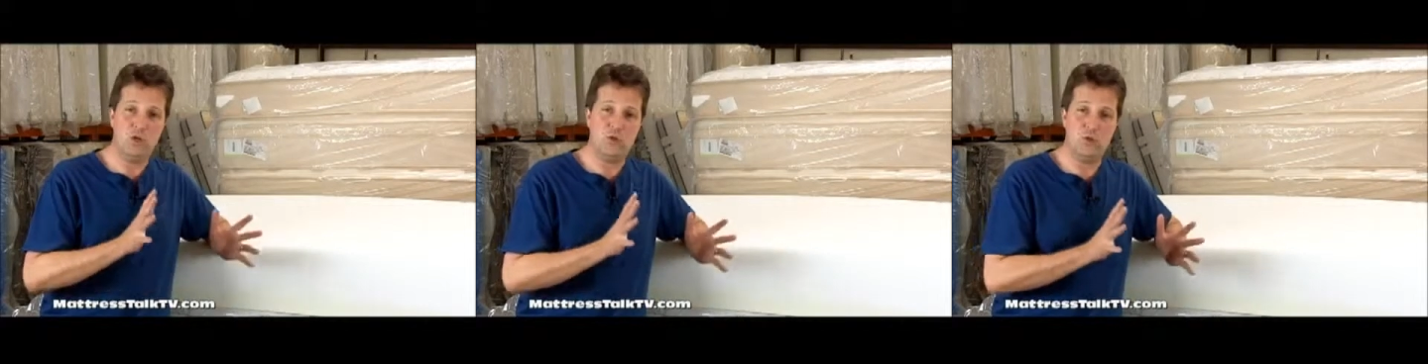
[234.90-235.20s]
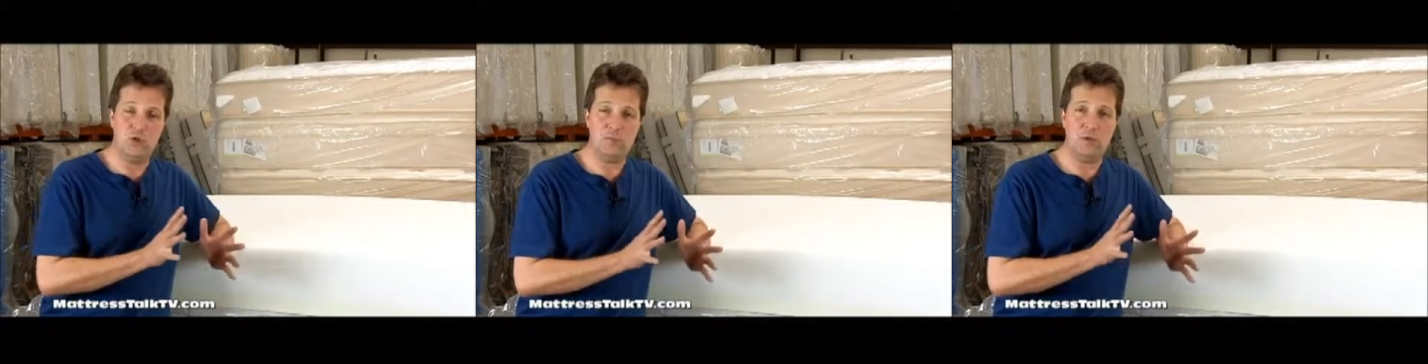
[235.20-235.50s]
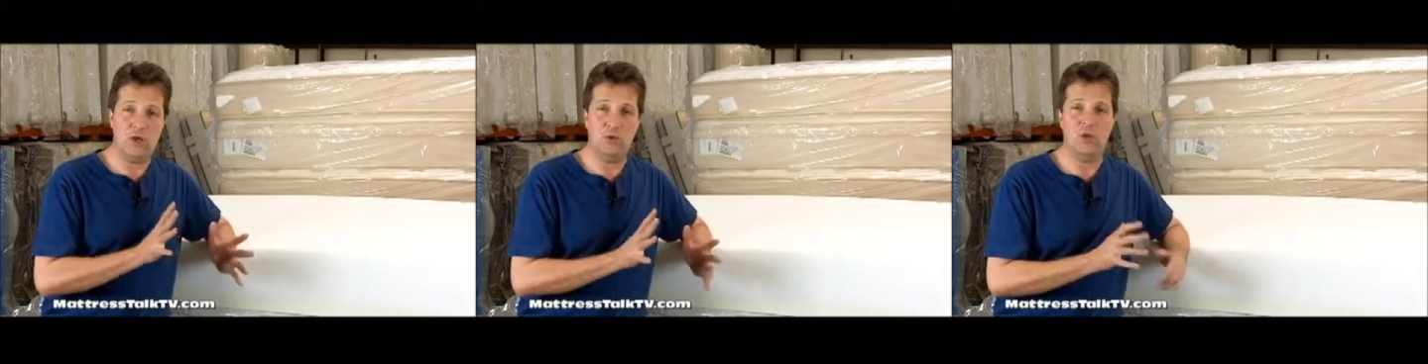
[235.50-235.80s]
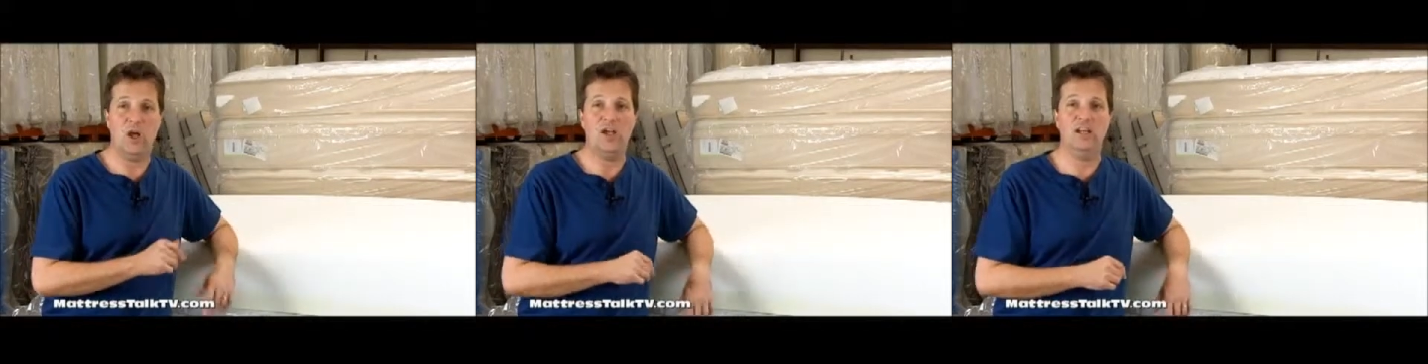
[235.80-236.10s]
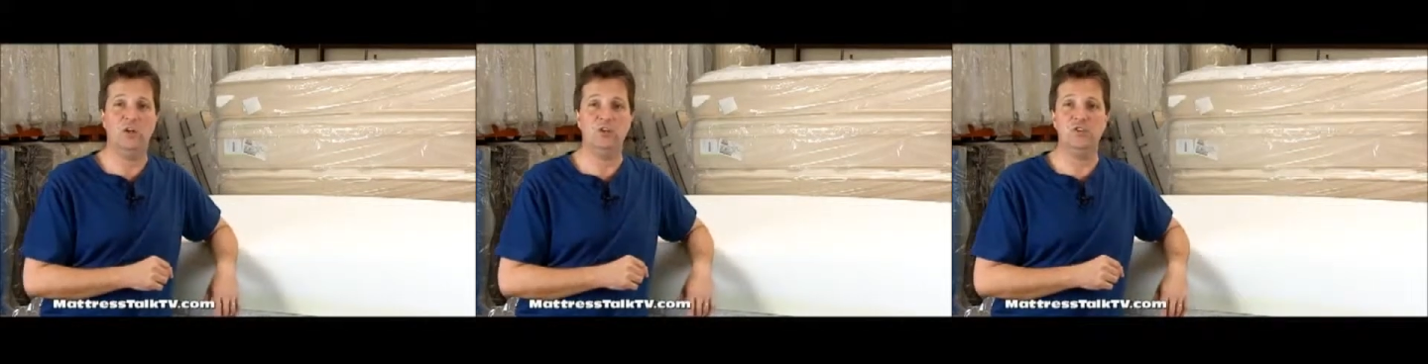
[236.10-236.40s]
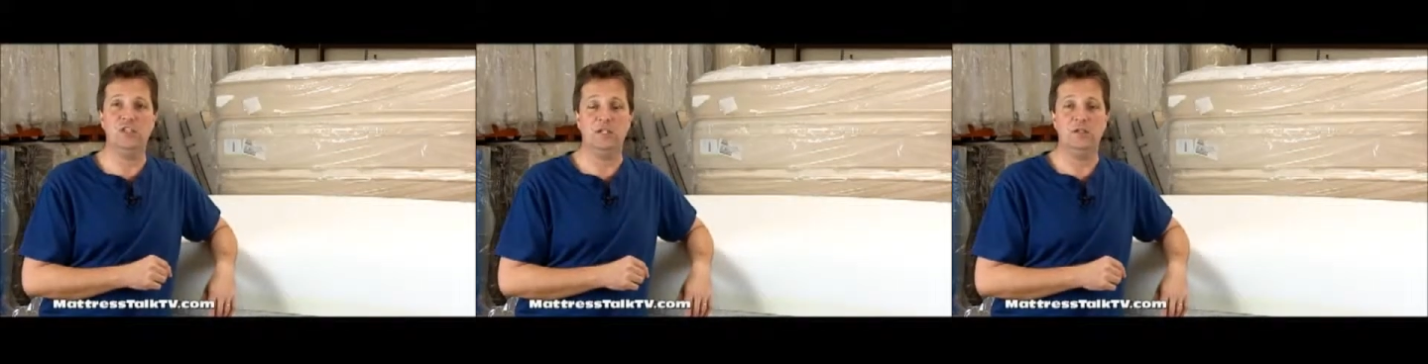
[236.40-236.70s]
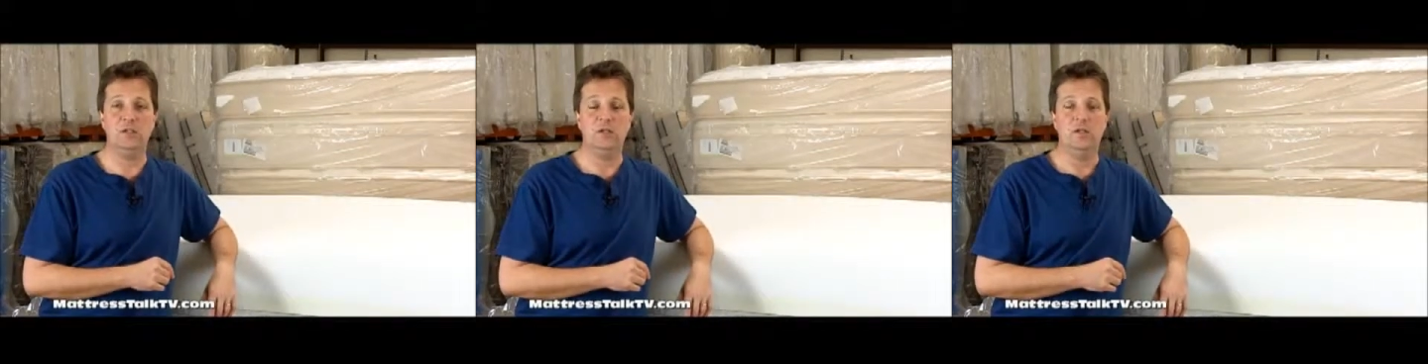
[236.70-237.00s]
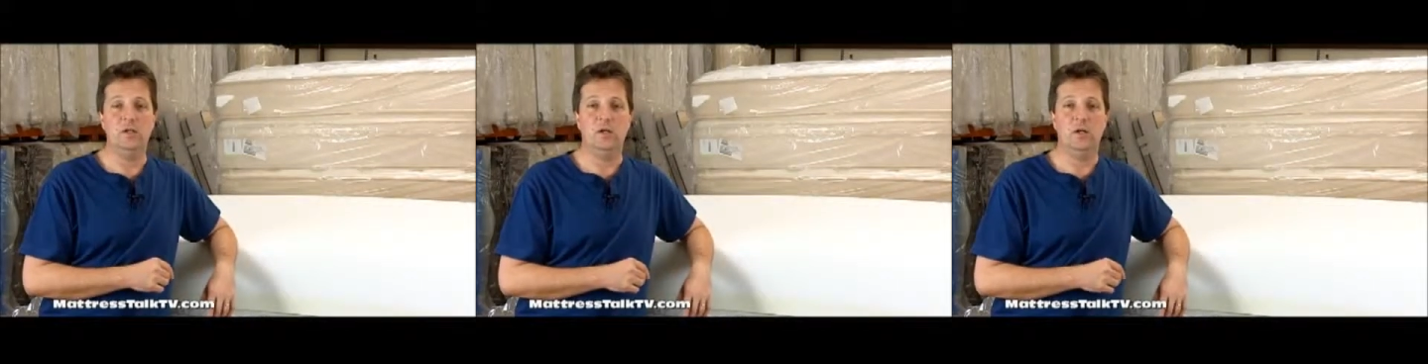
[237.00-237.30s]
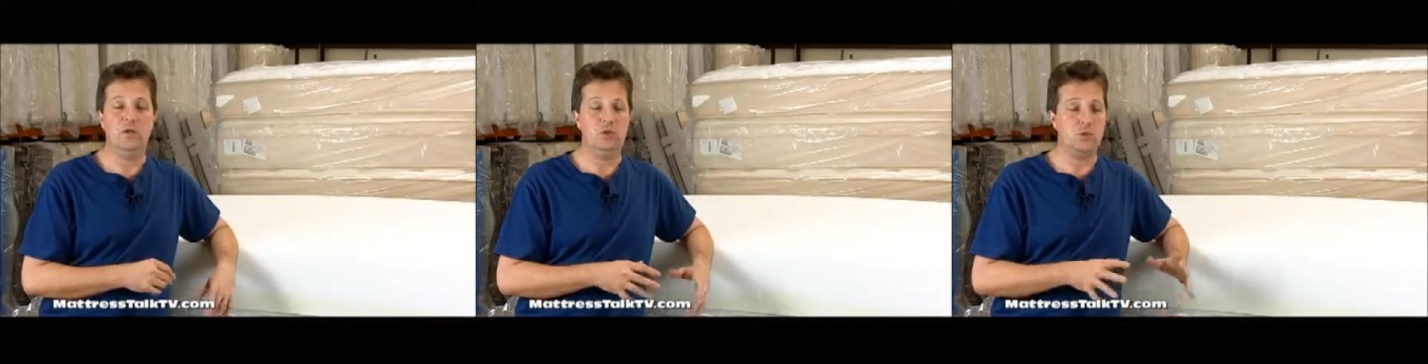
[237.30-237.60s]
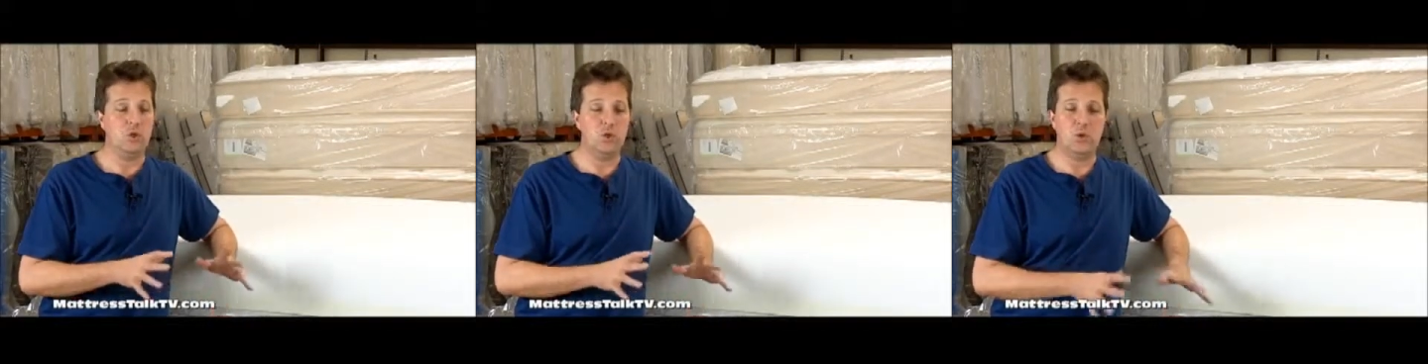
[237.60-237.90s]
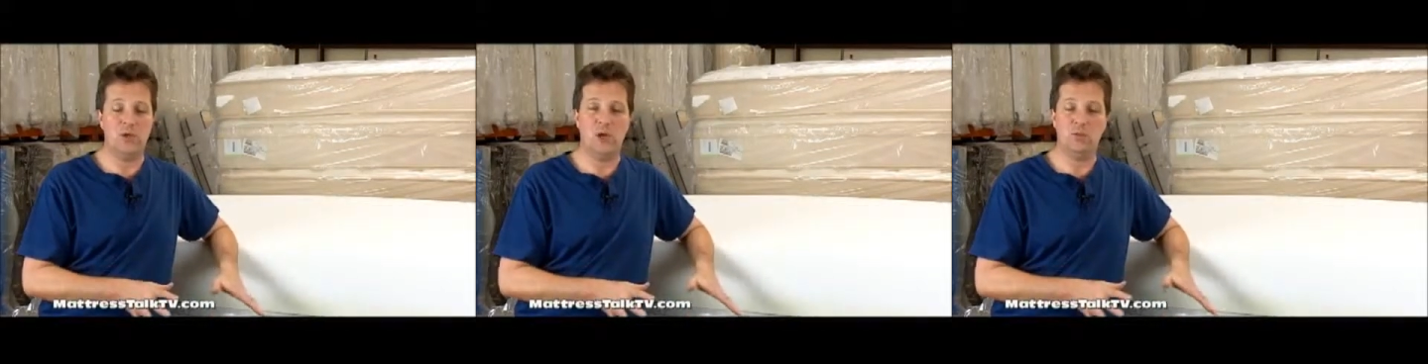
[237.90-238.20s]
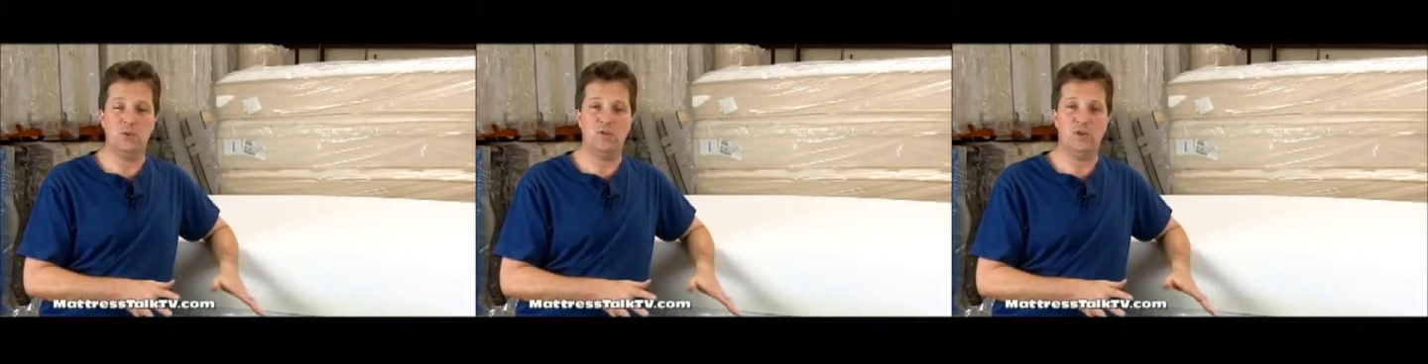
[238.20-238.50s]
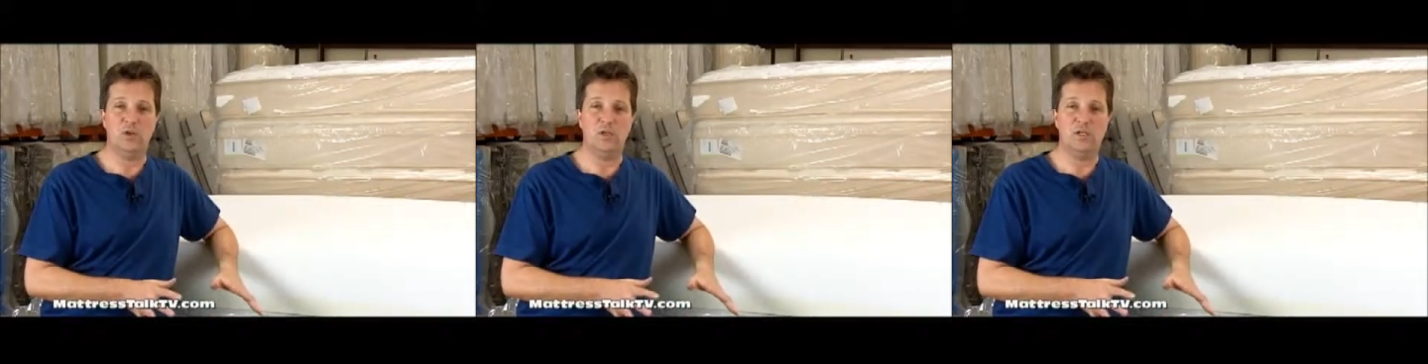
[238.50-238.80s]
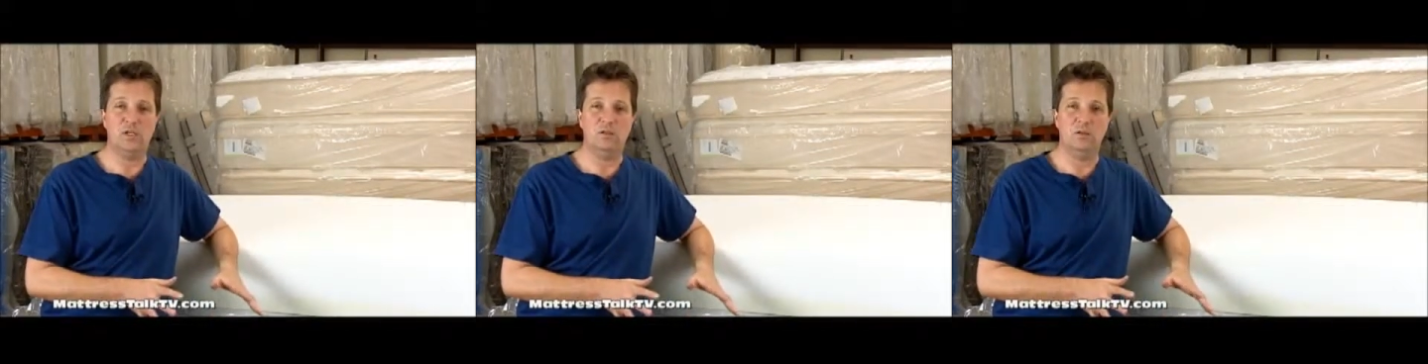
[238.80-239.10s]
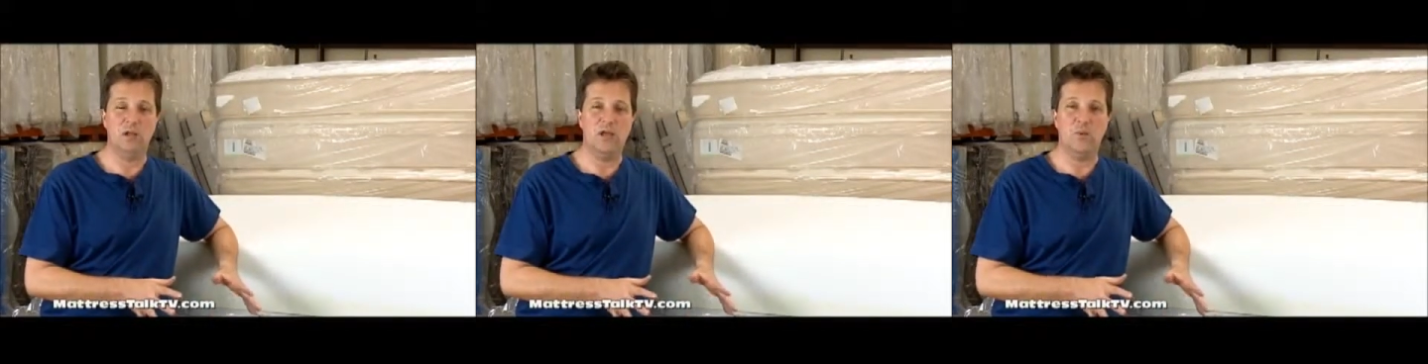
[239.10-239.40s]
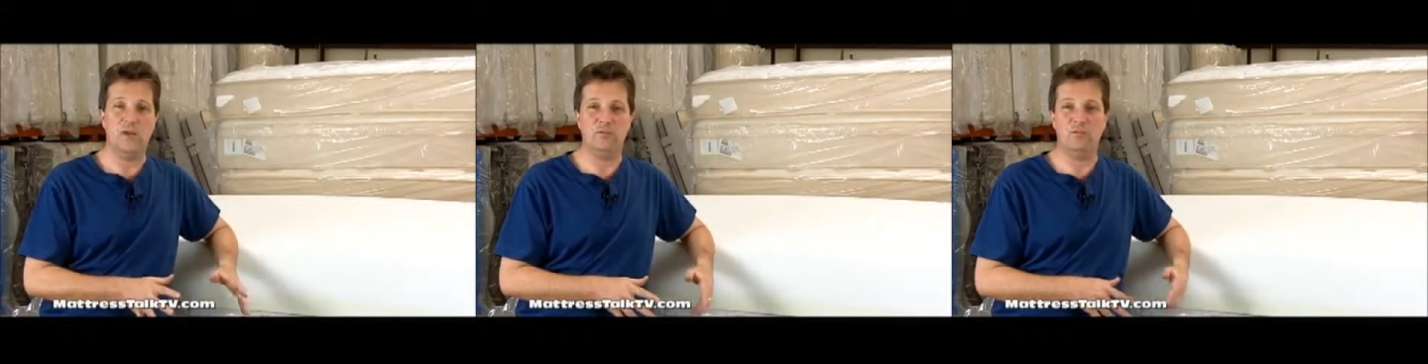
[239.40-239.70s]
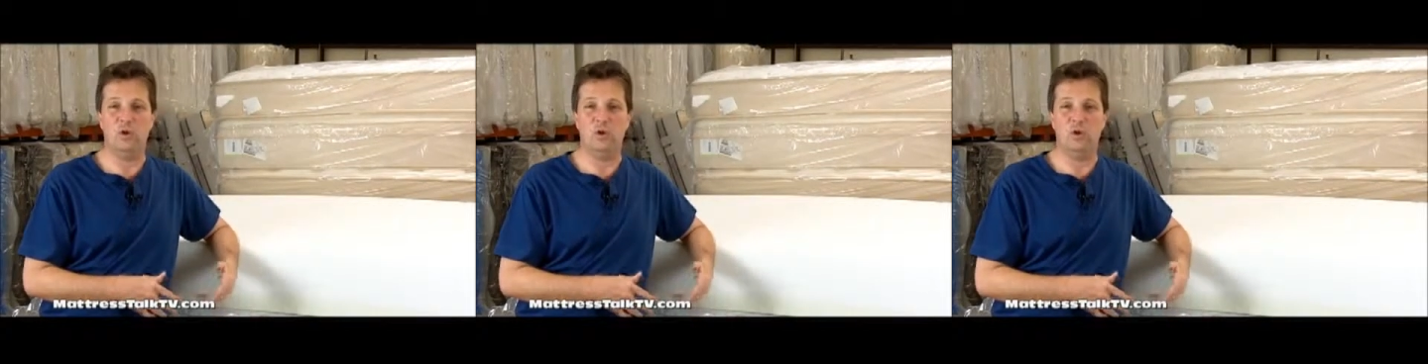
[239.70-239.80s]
a 30 pound ILD. You could go down to a very lightweight